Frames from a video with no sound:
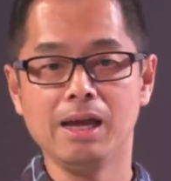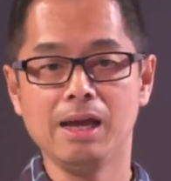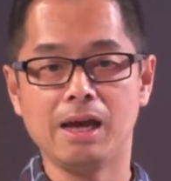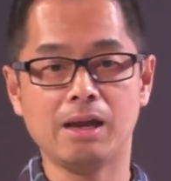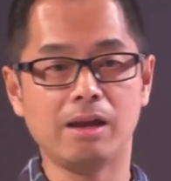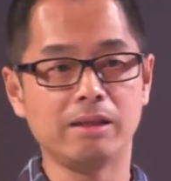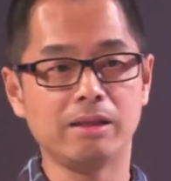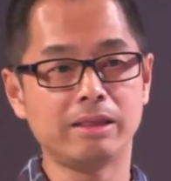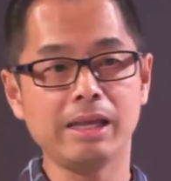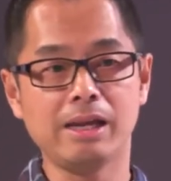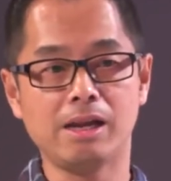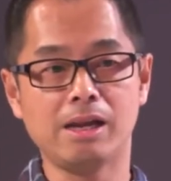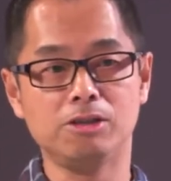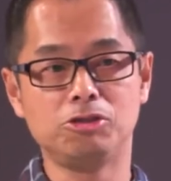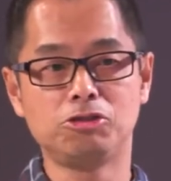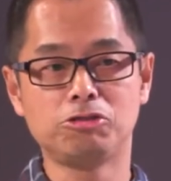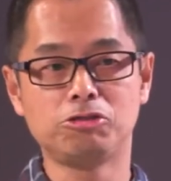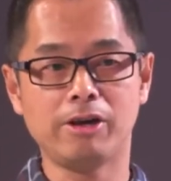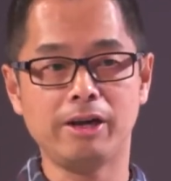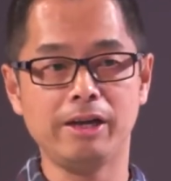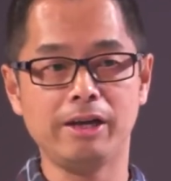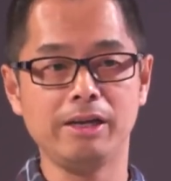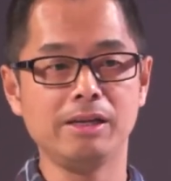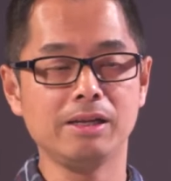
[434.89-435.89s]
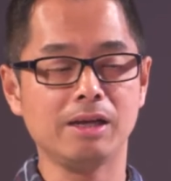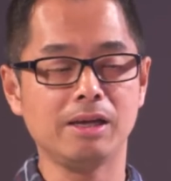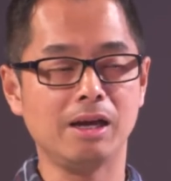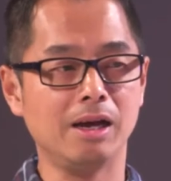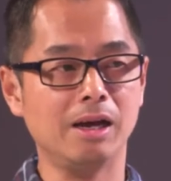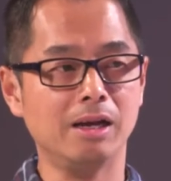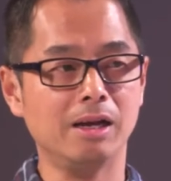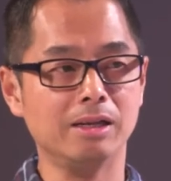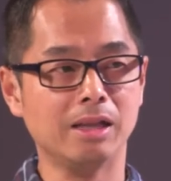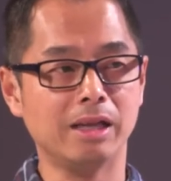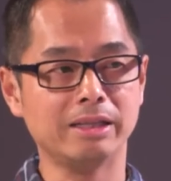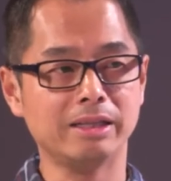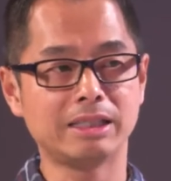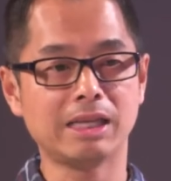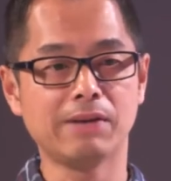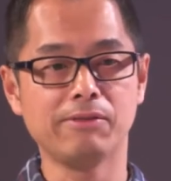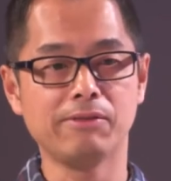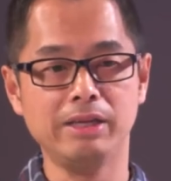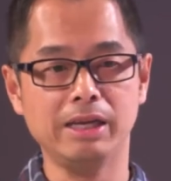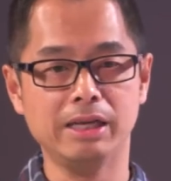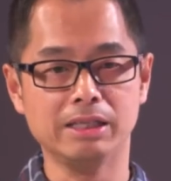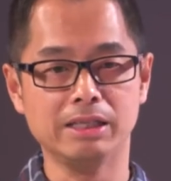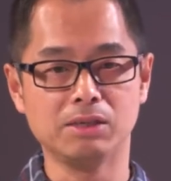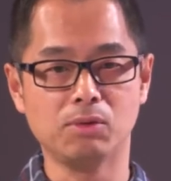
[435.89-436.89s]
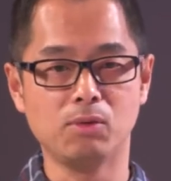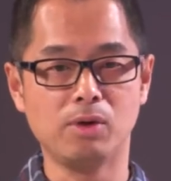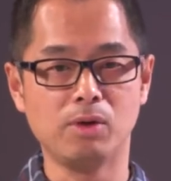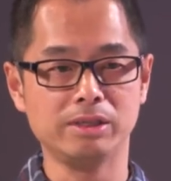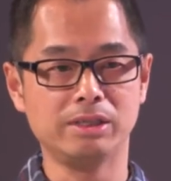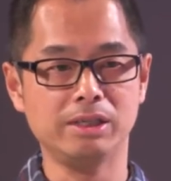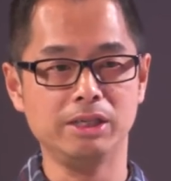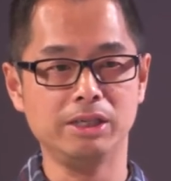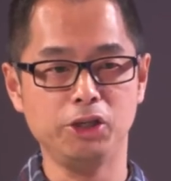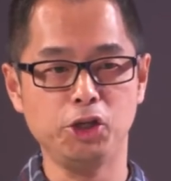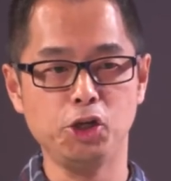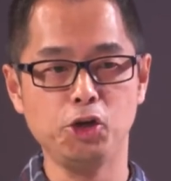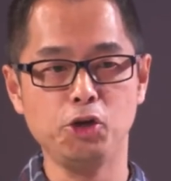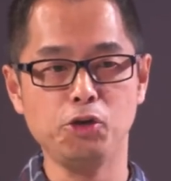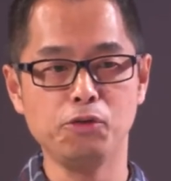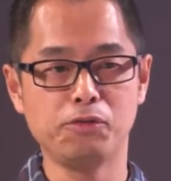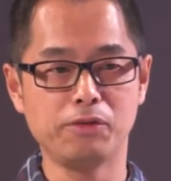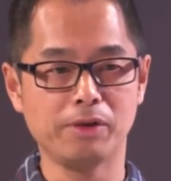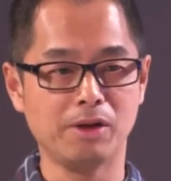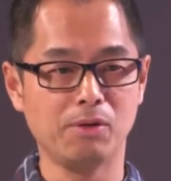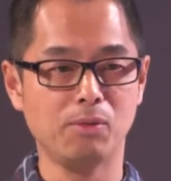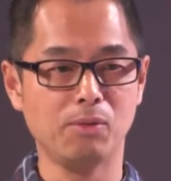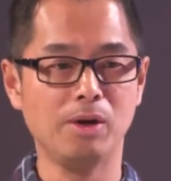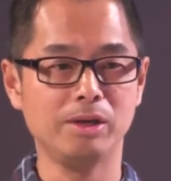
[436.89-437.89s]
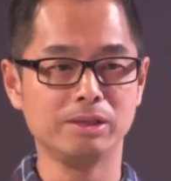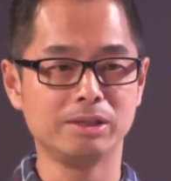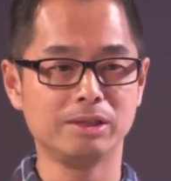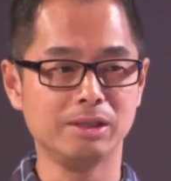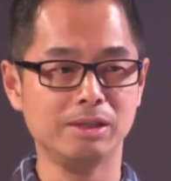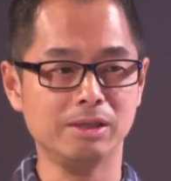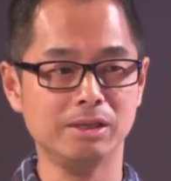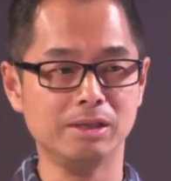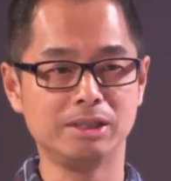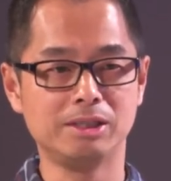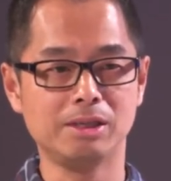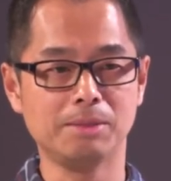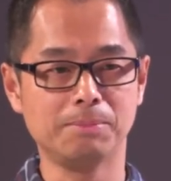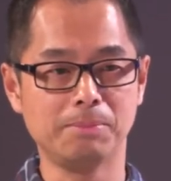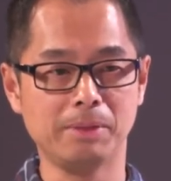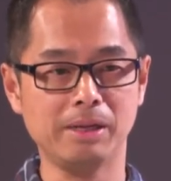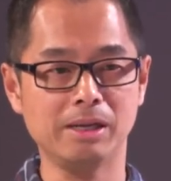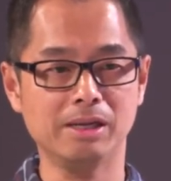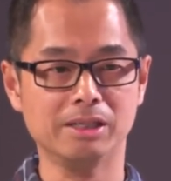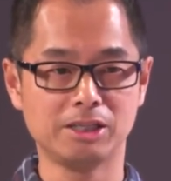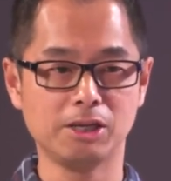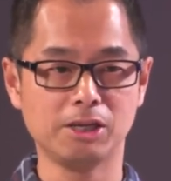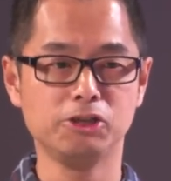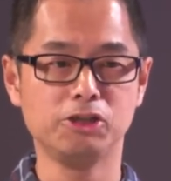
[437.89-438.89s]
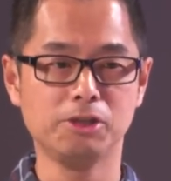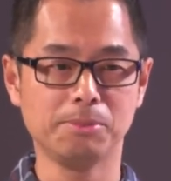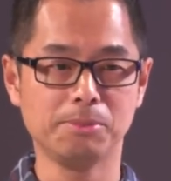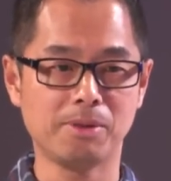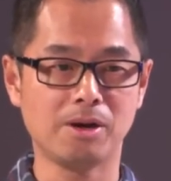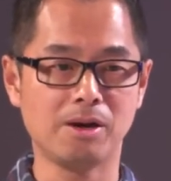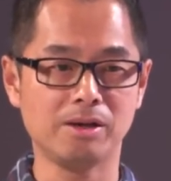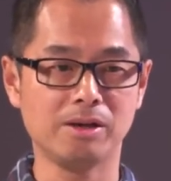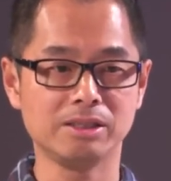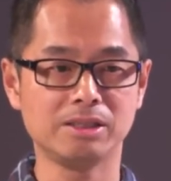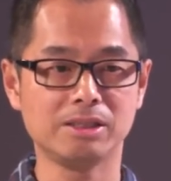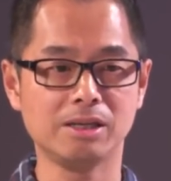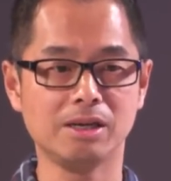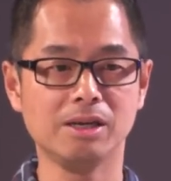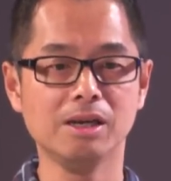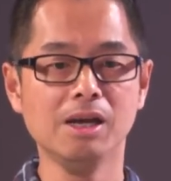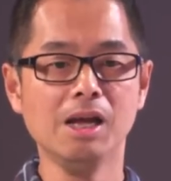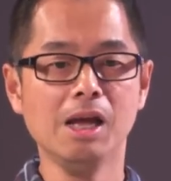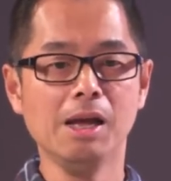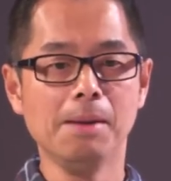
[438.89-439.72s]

And I did. I tried uh, like seven years. I worked in youth and I worked in this, being an associate pastor.